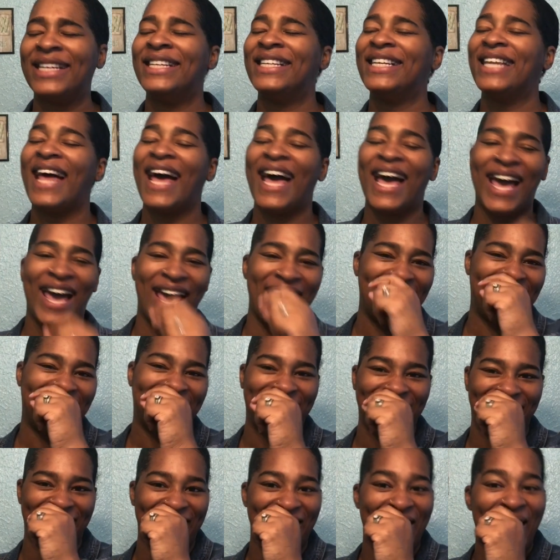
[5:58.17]

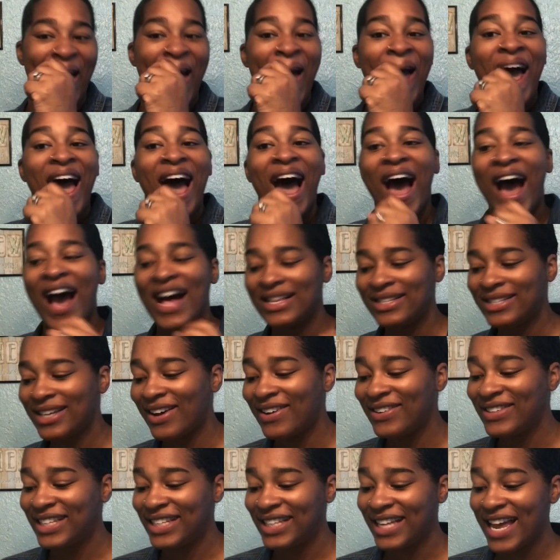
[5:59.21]
Like, I
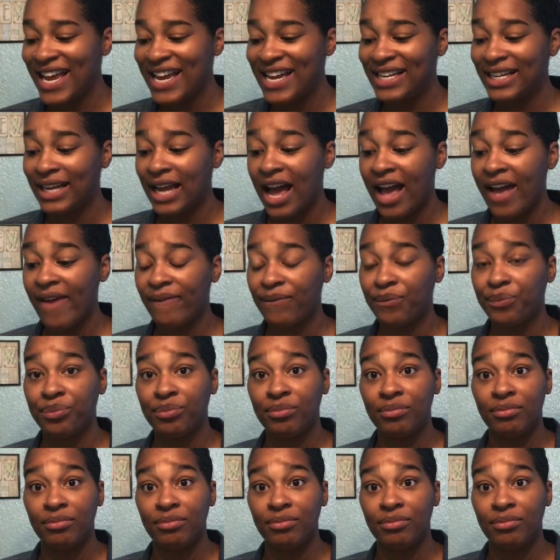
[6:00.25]
told the lady, like,